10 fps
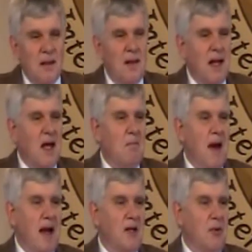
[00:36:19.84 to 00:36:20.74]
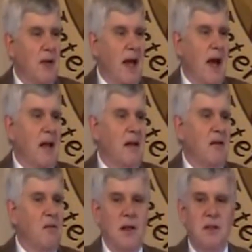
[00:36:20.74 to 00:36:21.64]
Then I come back to reality
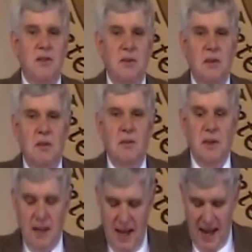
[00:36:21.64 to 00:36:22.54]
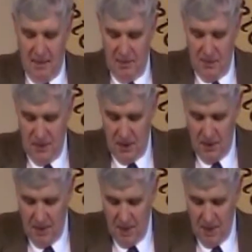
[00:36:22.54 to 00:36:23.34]
of what has really happened.